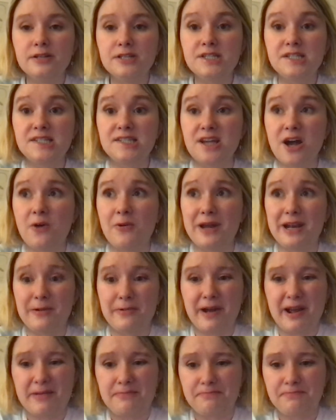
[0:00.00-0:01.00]
So
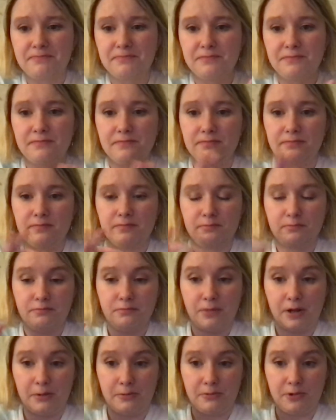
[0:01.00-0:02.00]
anyway,
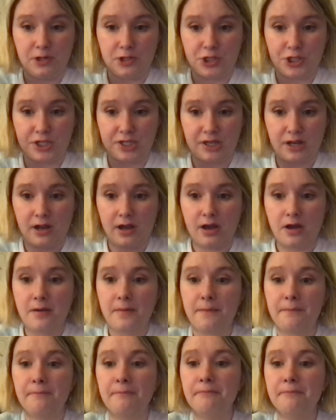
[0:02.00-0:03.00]
but we're just going to
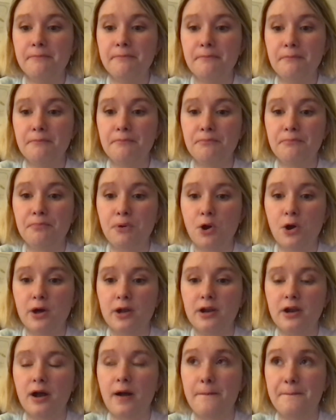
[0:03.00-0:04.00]

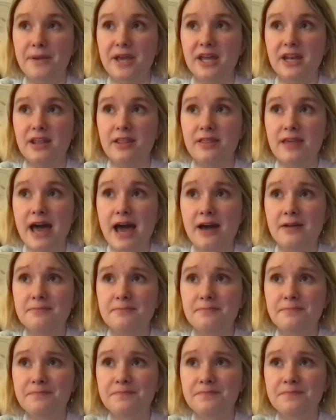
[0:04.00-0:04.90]
put a pin in that.